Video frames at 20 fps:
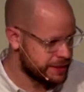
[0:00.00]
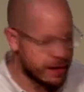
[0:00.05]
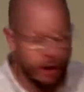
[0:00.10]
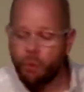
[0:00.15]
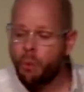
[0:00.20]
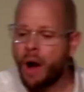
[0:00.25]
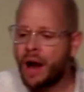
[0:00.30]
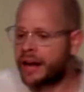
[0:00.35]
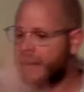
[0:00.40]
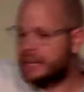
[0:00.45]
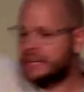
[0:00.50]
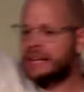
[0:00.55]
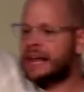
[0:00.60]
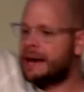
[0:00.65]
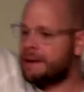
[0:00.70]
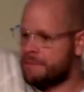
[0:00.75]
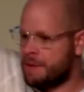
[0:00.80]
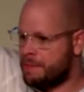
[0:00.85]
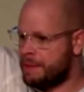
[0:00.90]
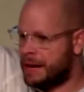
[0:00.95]
They don't want to
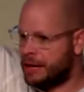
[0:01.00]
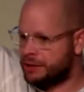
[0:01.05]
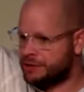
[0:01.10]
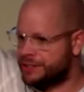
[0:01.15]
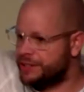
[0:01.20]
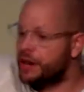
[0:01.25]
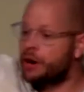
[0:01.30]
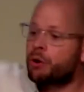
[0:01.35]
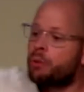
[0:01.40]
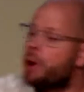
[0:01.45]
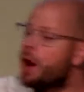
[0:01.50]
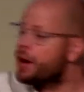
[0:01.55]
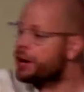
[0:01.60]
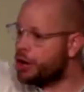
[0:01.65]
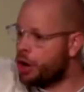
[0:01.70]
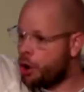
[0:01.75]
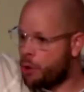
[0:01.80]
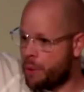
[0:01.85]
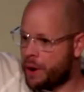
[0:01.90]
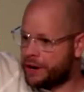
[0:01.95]
climb the mountain. They don't want to
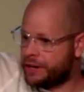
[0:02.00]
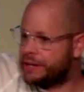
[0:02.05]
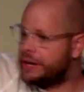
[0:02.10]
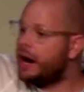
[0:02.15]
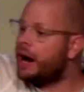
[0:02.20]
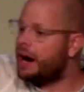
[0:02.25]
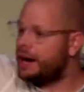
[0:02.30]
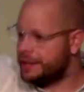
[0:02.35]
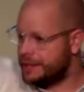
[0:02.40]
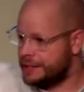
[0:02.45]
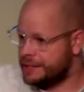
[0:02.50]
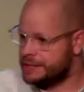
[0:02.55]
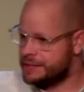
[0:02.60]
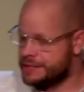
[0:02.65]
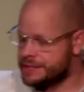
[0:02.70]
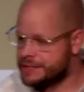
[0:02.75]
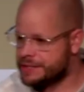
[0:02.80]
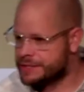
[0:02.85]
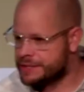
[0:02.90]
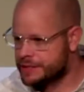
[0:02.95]
go where God
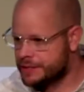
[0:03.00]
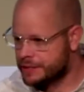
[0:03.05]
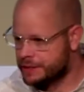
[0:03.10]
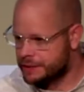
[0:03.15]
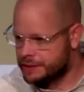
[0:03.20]
is.